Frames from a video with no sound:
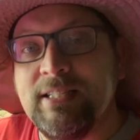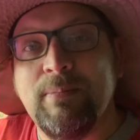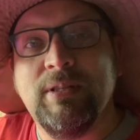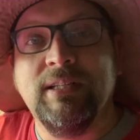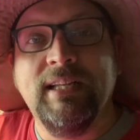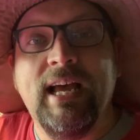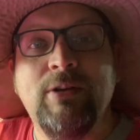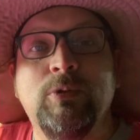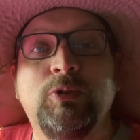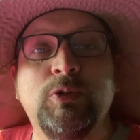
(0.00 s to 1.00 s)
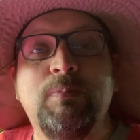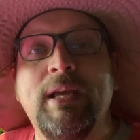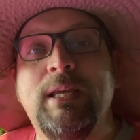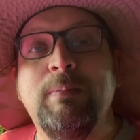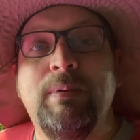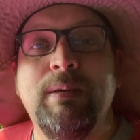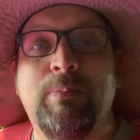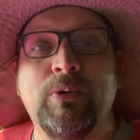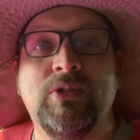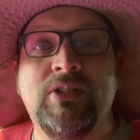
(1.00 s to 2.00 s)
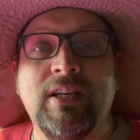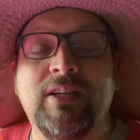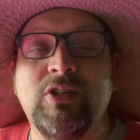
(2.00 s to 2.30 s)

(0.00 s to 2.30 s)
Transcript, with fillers: some of the lead, which was making people sick.